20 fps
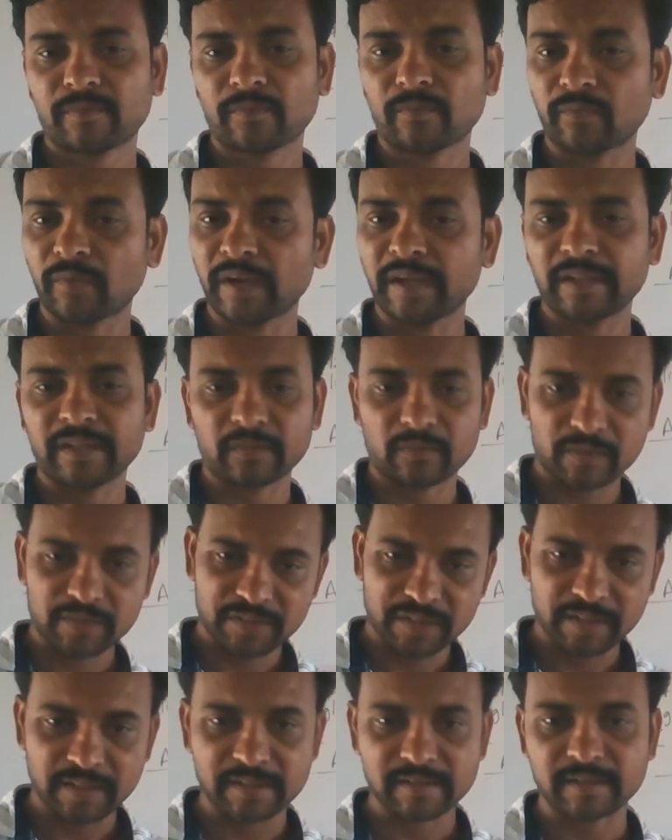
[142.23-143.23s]
Why? The
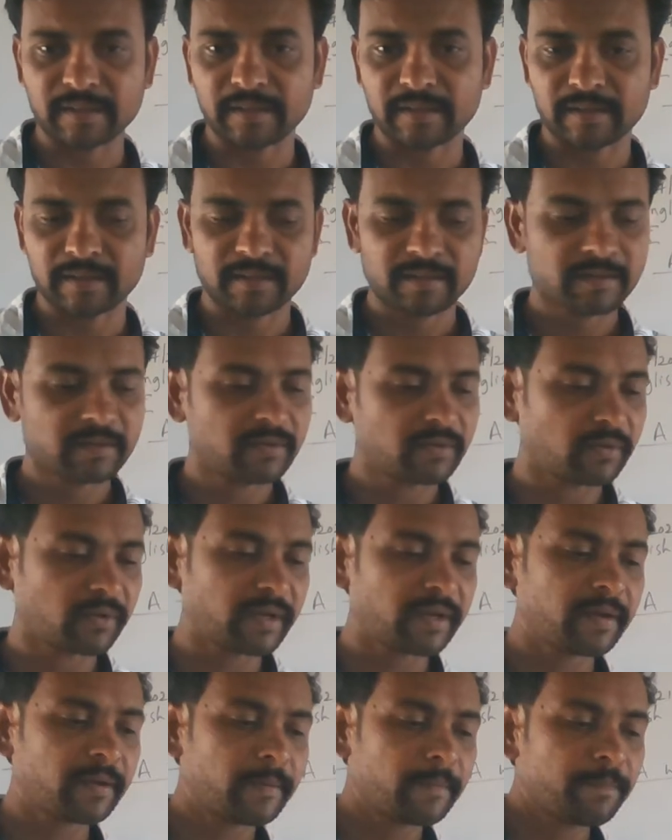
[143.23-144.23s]
question is there.
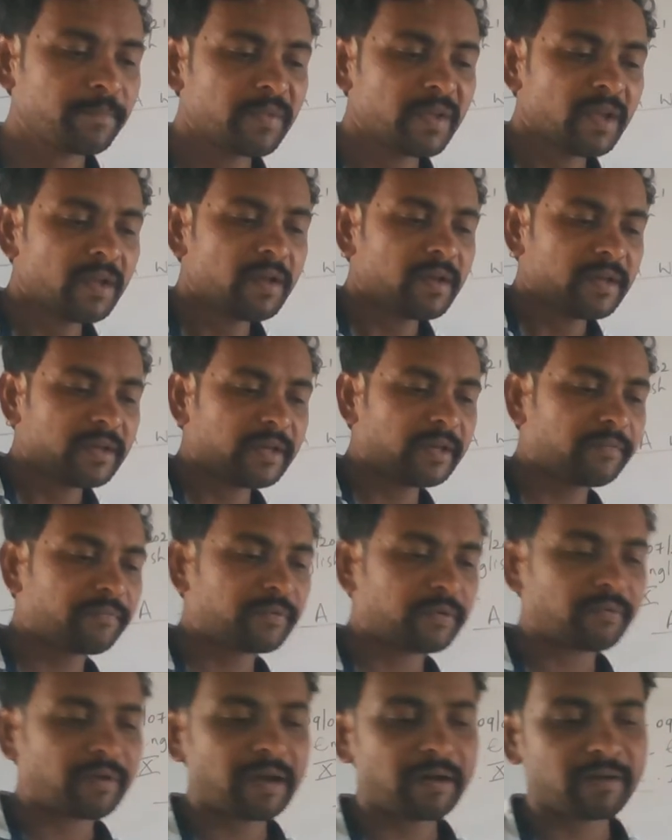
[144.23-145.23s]
Okay. If
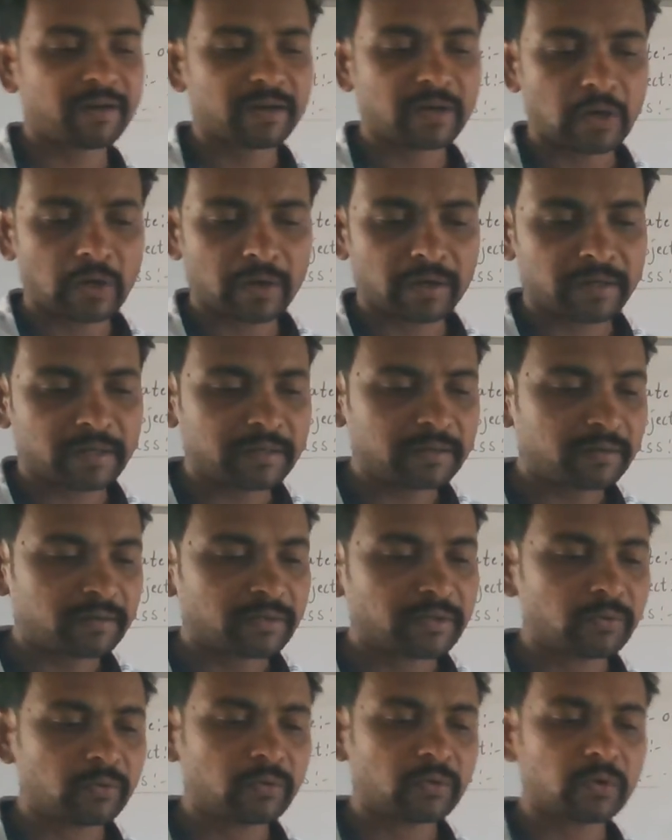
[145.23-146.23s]
you have a
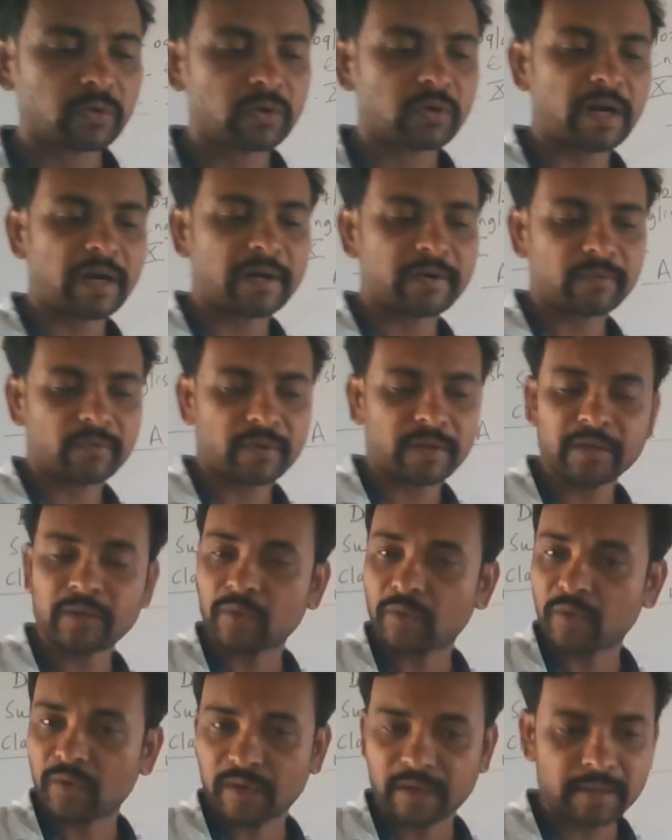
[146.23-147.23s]
garden, you grow not only
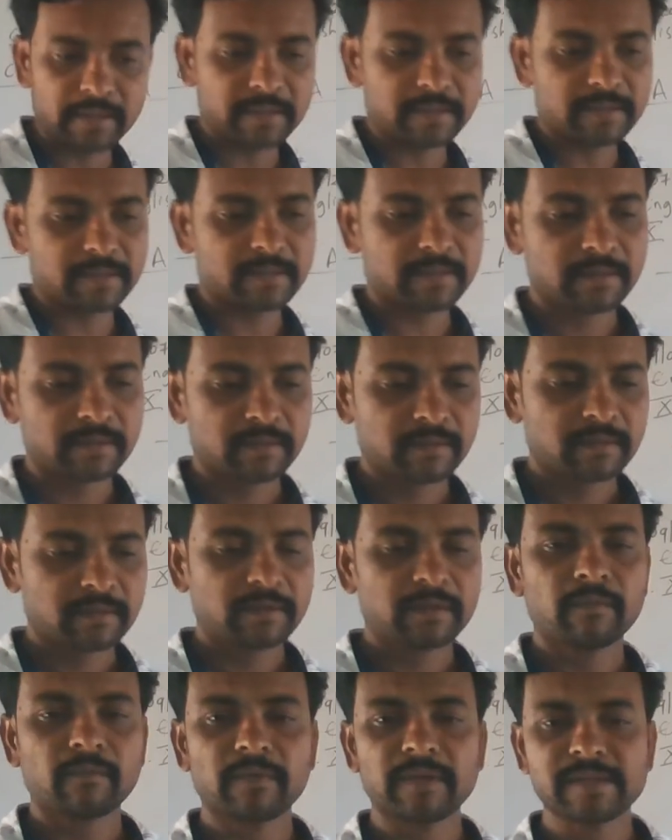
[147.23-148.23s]
coconuts,
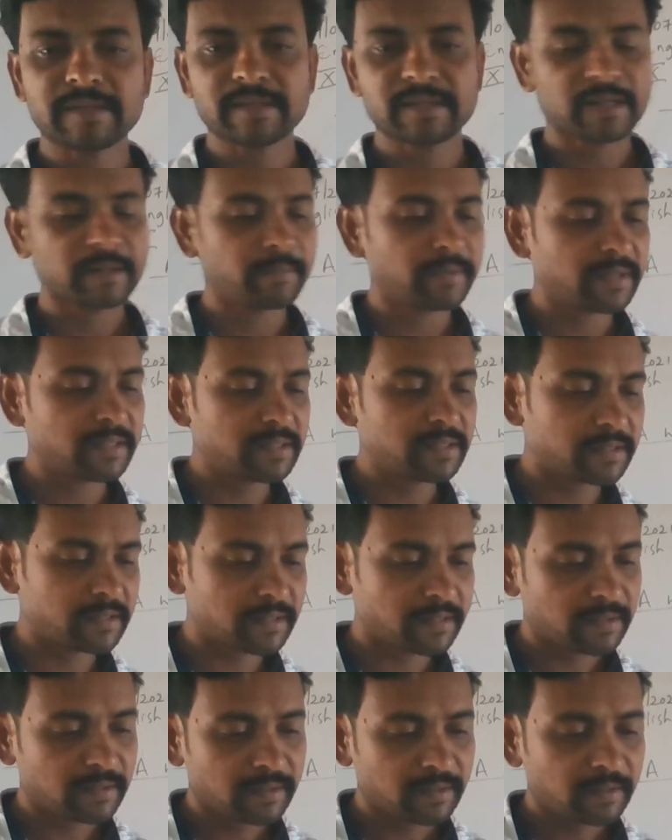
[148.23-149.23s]

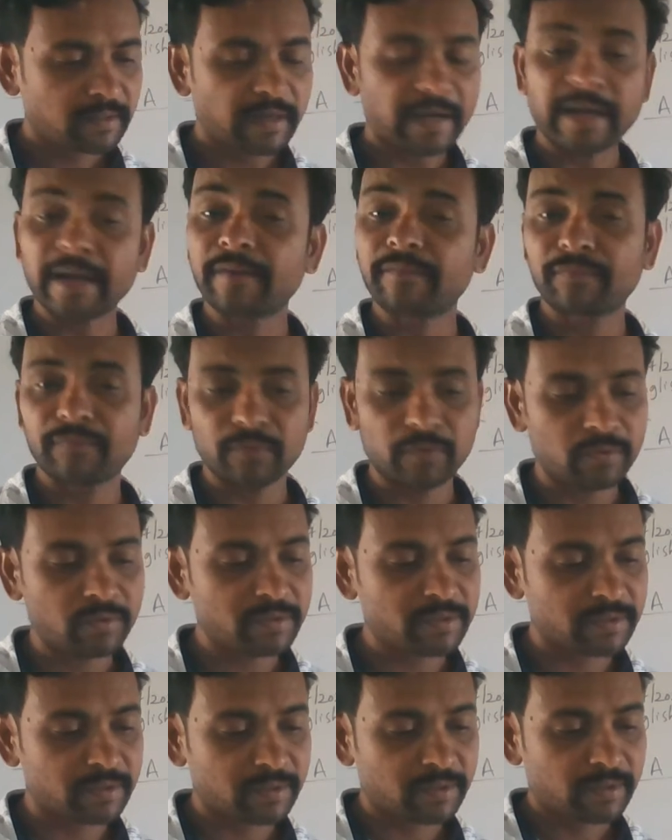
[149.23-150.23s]
vegetables and
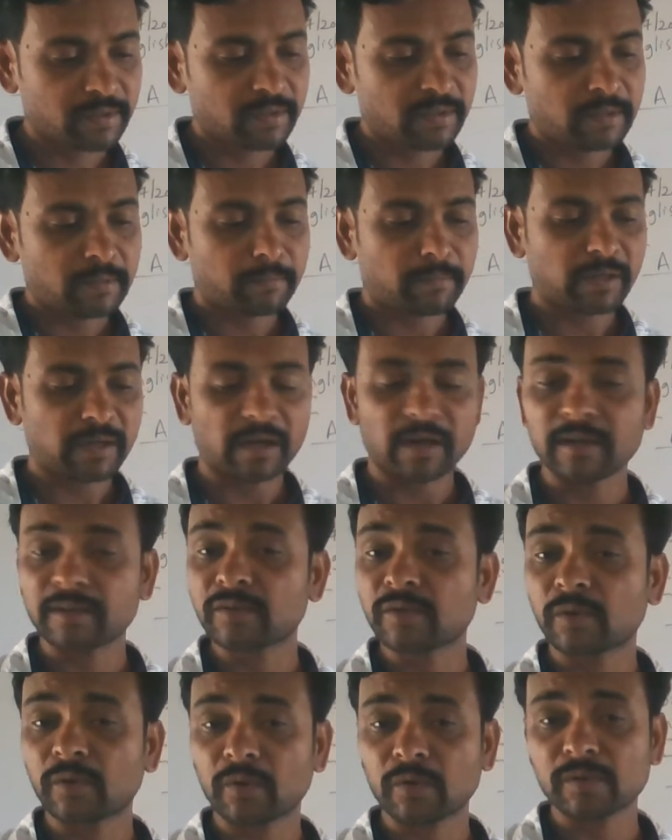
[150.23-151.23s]
fruits, but
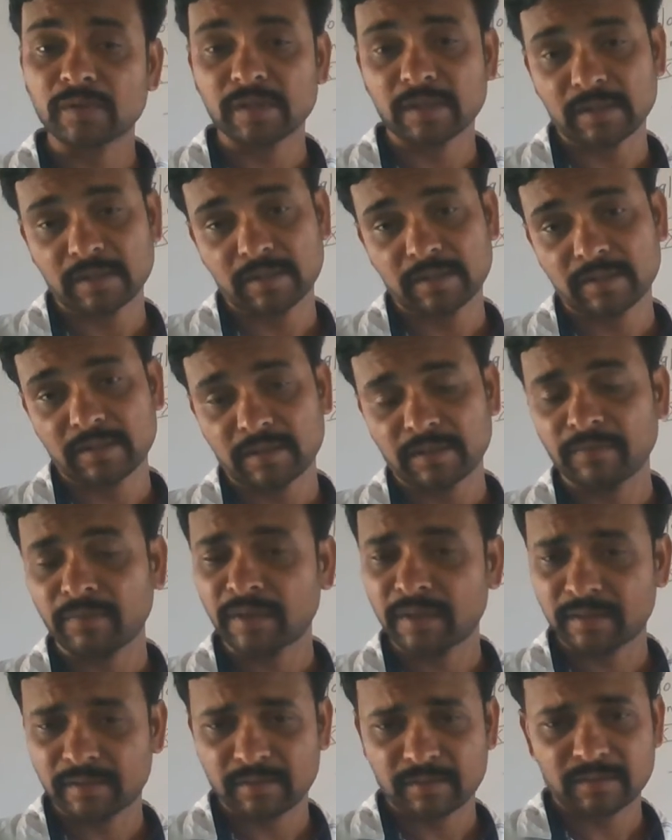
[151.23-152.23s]
also roses.
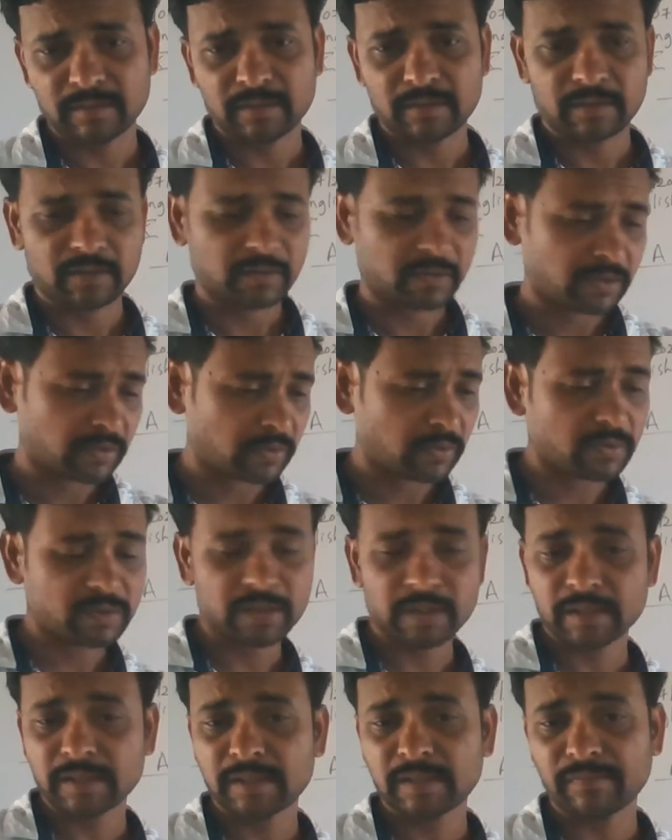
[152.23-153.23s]
Even the
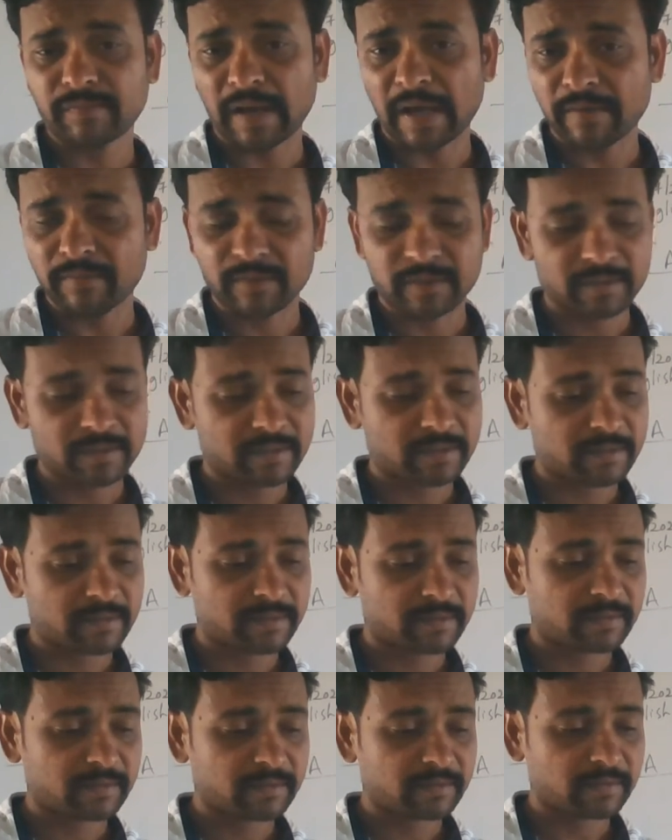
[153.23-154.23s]
roses,
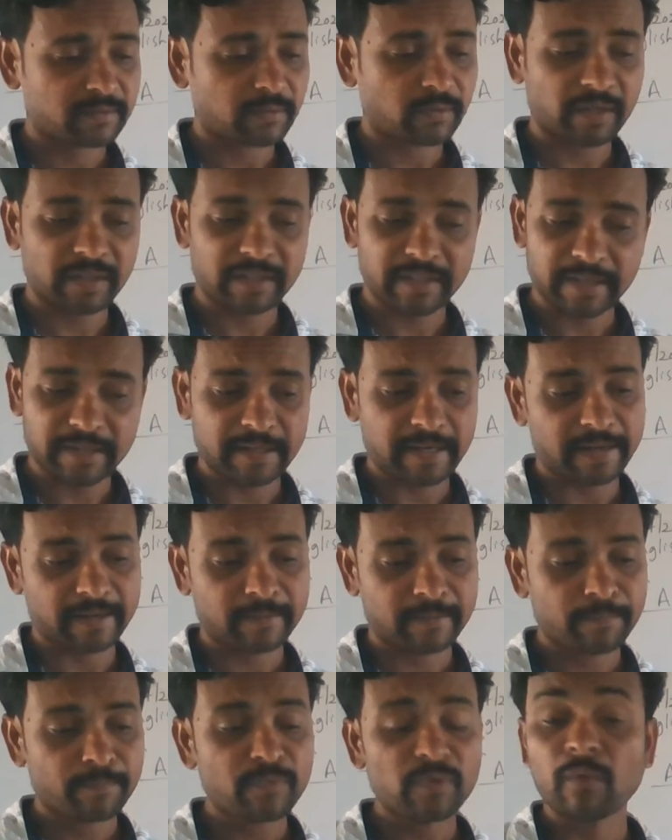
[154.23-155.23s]
flowers. Okay, that
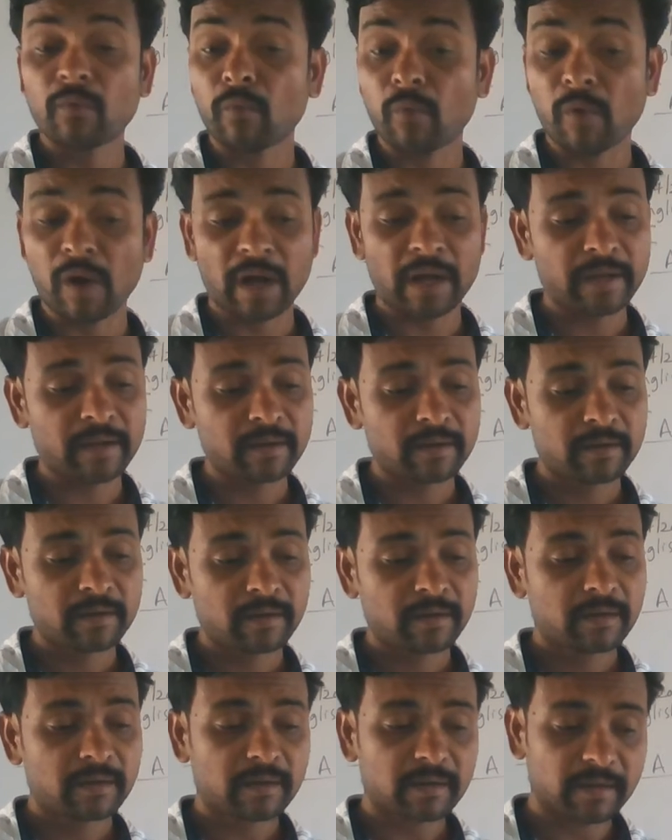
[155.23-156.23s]
like.
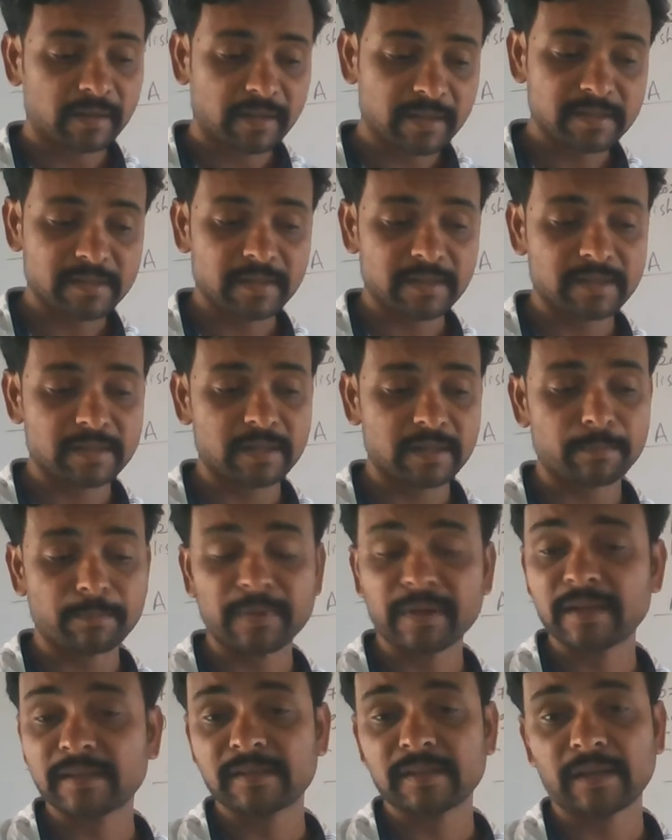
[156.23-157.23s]
Why? Discuss in
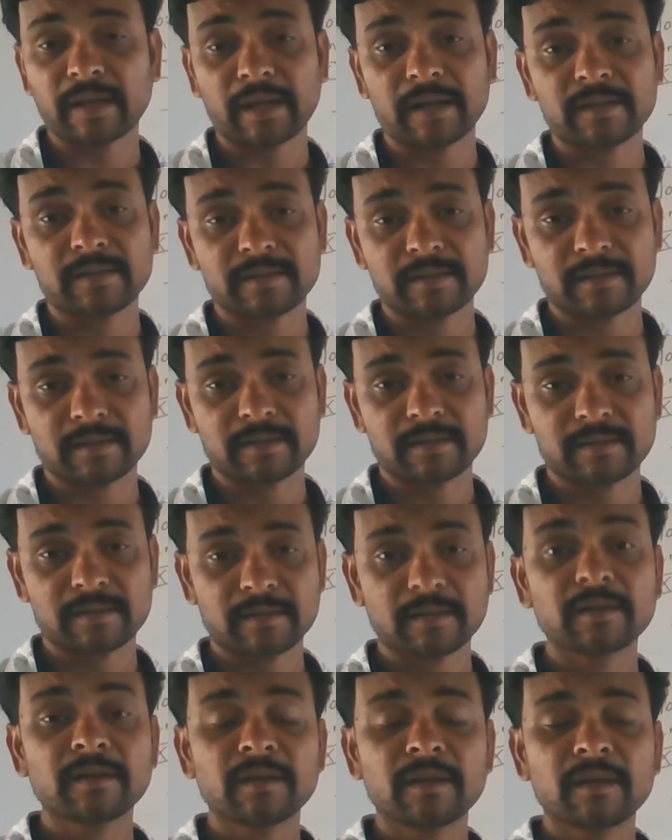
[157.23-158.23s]
pairs and answers.